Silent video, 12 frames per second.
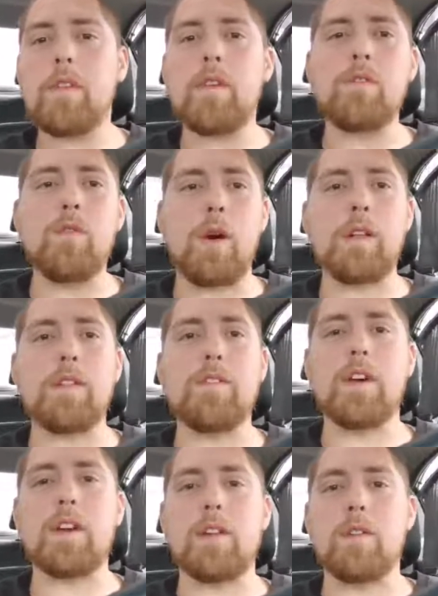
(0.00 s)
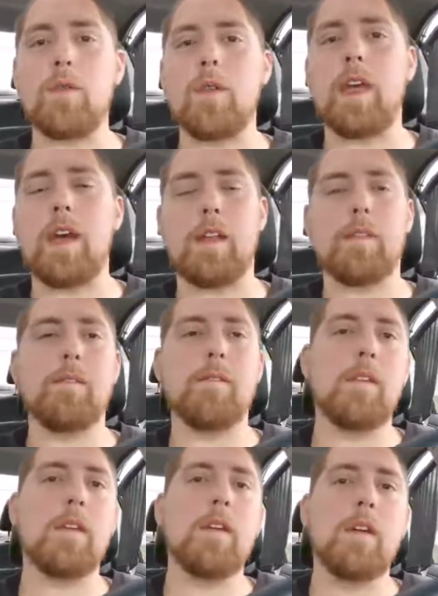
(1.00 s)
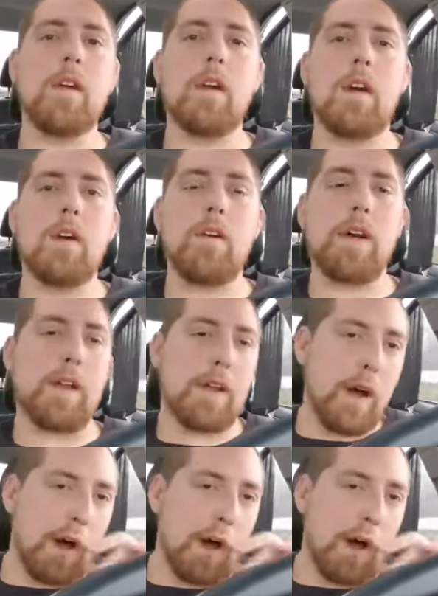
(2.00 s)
so I decided to do that. All right.